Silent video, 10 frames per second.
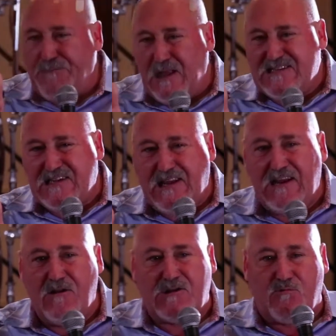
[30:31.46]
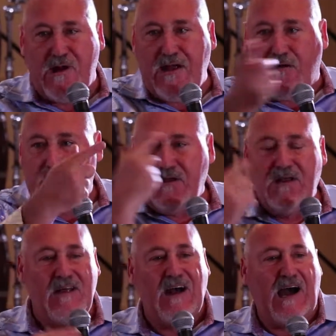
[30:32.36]
at blessing and I looked around,
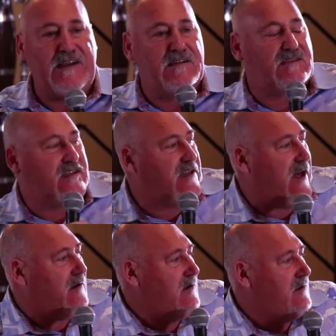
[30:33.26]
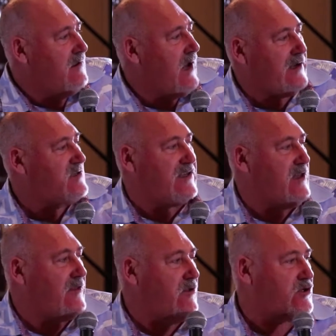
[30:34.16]
I didn't see that. I didn't see
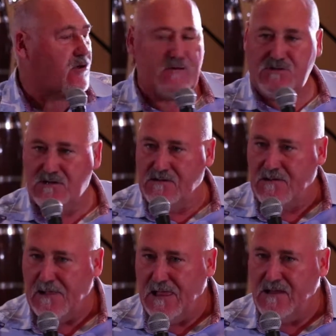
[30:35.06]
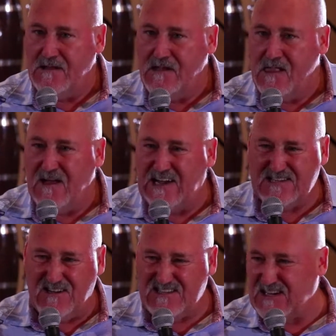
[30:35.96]
that in the church. I
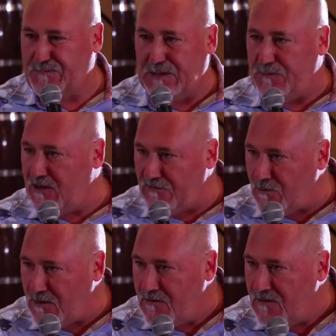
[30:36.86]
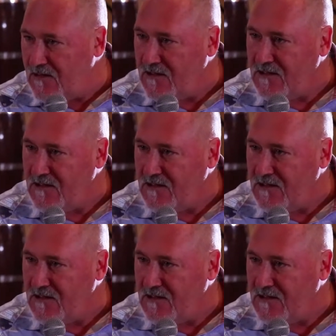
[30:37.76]
saw sick people everywhere